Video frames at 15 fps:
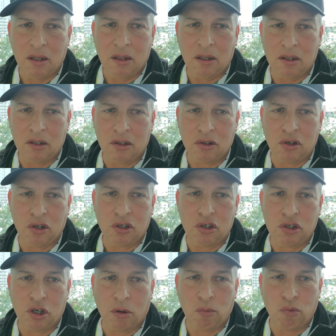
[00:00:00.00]
This is
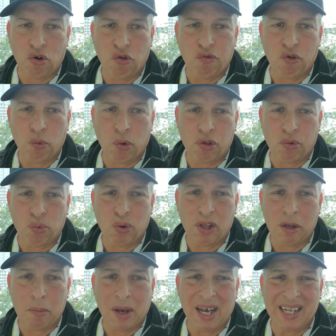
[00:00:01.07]
just some roofer with
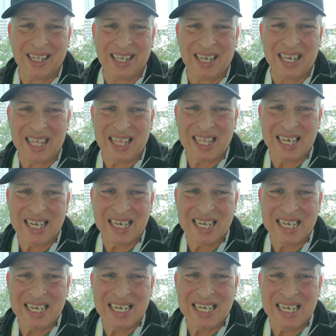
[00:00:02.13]
really bad teeth
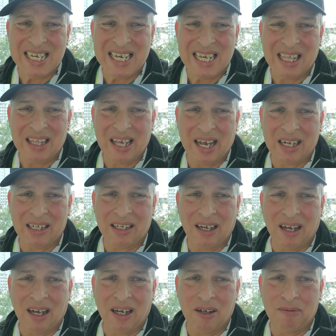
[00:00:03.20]

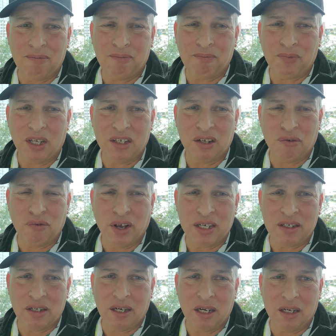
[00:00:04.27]
that is
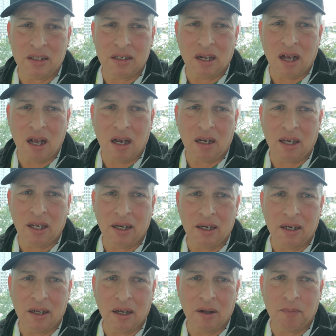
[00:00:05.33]
invested in the stock,
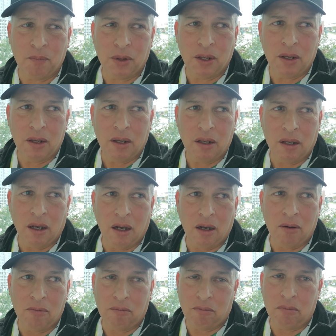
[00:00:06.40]
and
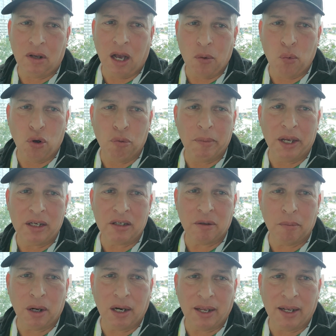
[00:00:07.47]
I will make
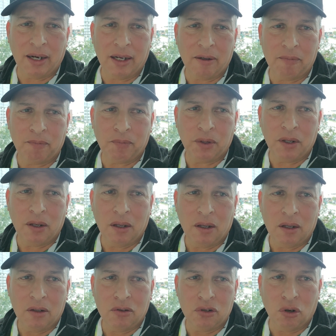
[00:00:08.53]
some money in it.
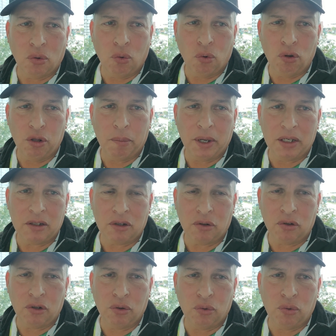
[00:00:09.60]
So all the best
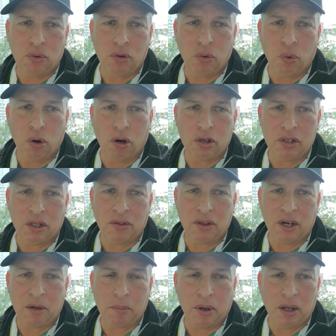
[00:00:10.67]
to you who are
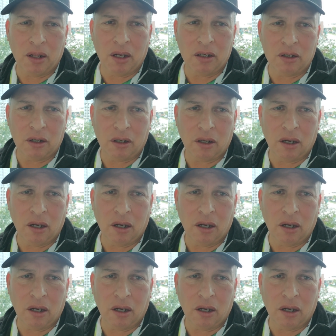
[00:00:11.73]
Synthetic Biologic